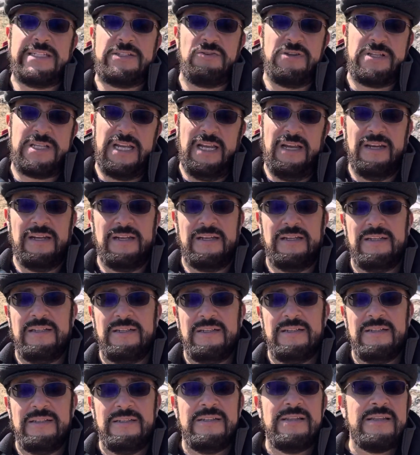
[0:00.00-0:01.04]
to tell,
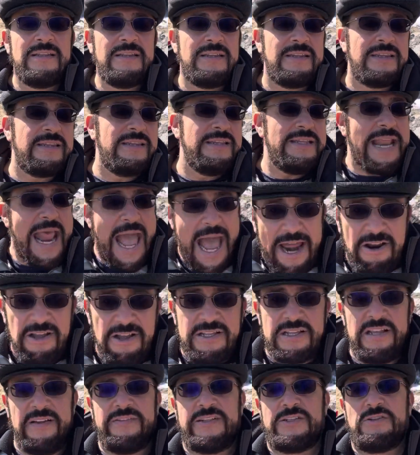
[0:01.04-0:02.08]

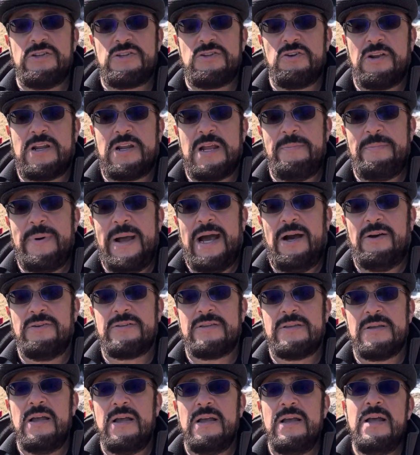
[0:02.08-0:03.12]
narratives to talk about,
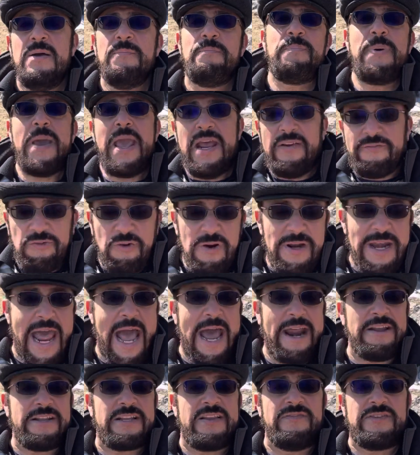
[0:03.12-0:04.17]
painful
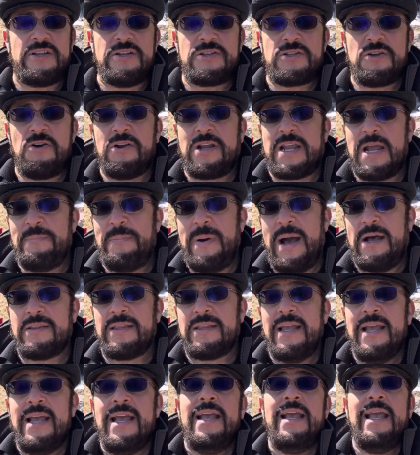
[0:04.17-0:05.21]
narratives to talk about.
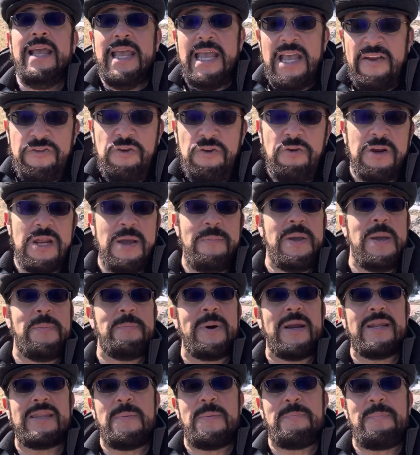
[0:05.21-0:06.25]
If you
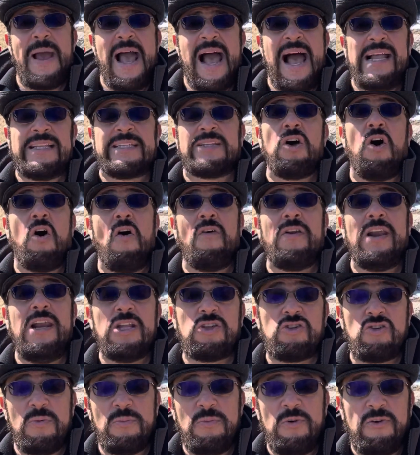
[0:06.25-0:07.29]
remember the past, only
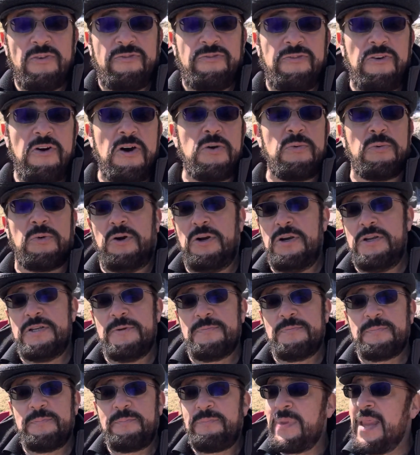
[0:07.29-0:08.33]
to move forward,
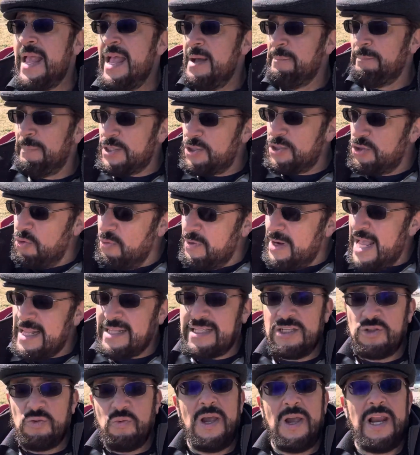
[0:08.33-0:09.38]
but do not
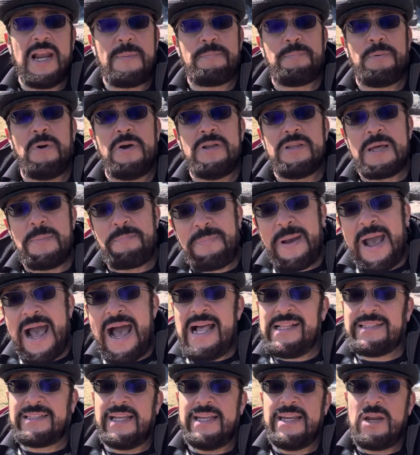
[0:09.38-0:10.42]
dwell upon the
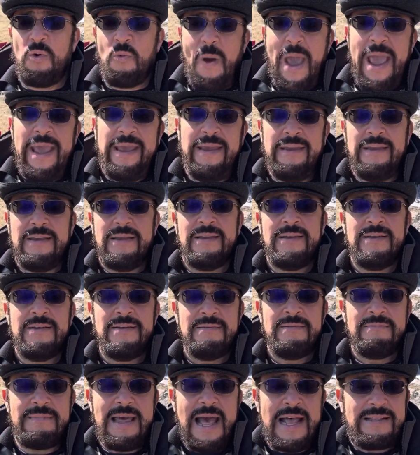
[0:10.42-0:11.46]
past in a way
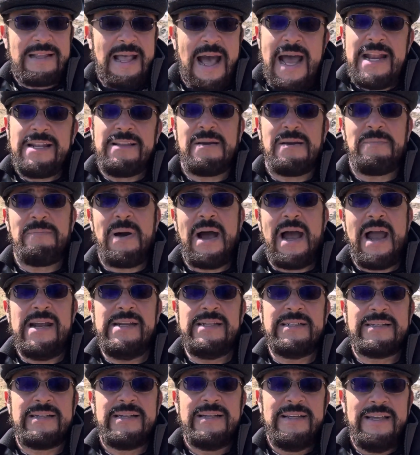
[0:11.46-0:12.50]
that
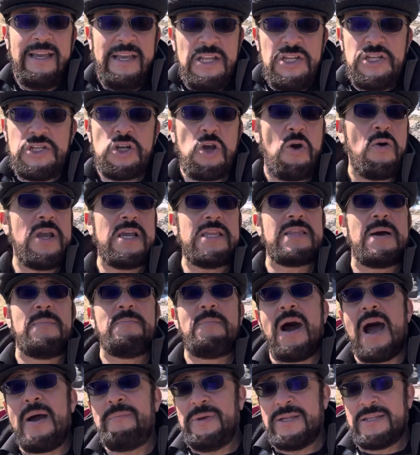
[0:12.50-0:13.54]
undermines enjoying the
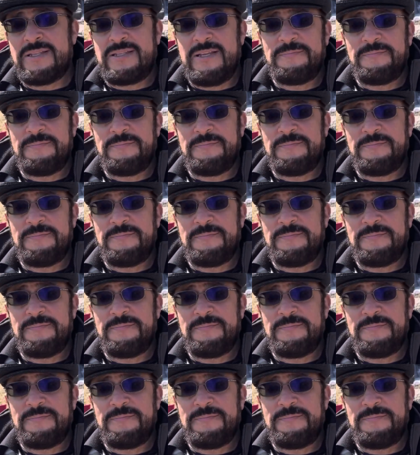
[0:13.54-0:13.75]
moment.